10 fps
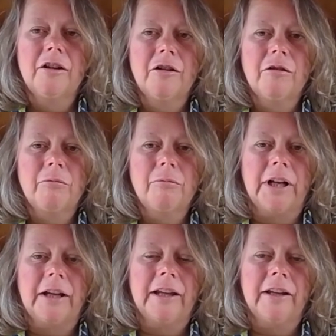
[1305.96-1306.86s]
But I
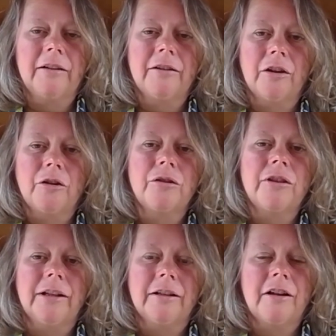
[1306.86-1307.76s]
think the good
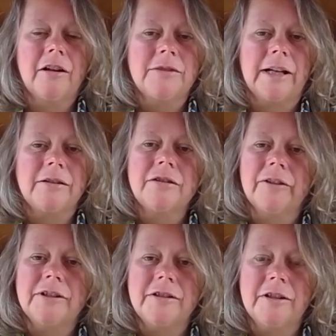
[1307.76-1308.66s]
thing that comes out of
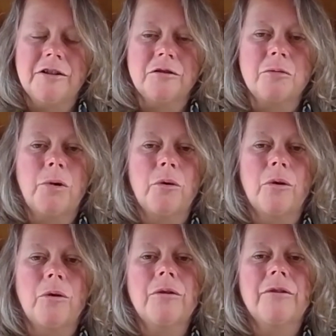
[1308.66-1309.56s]
it is it does pull
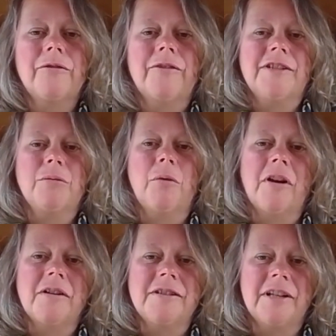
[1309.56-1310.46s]
all of this
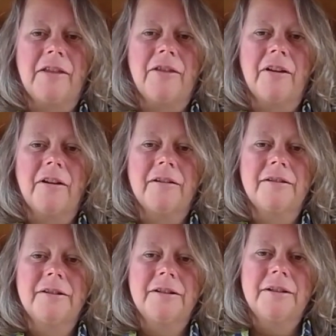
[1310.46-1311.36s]
work together,
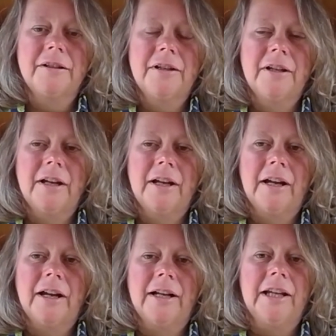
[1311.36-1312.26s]

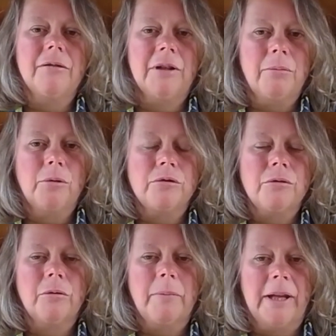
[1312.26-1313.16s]
and equally pulls
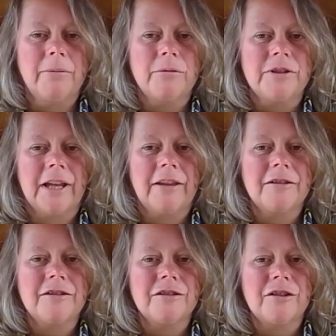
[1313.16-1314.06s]
all the people
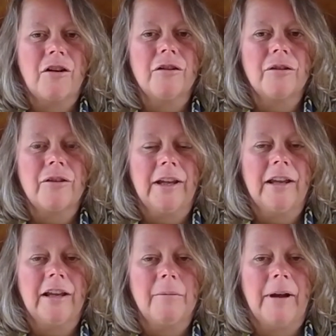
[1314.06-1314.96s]
together to start
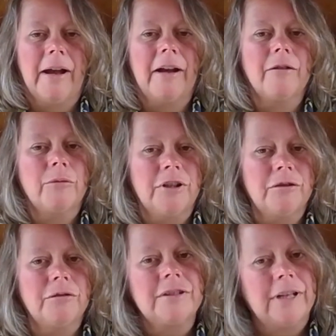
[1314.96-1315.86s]
thinking about how we
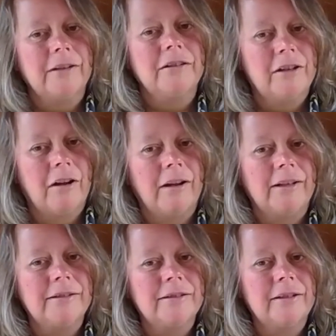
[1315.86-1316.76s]
do
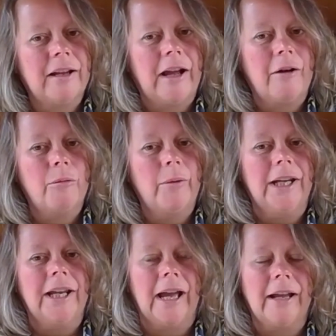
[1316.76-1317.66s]
standardise, how
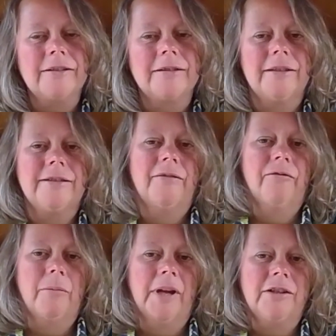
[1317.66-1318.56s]
we get this
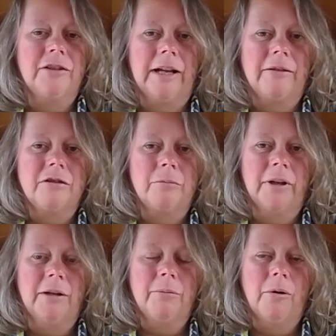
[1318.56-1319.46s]
information out to
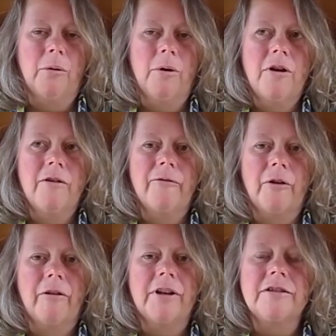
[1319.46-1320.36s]
people.
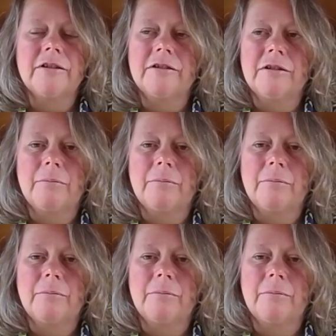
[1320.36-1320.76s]
For us as the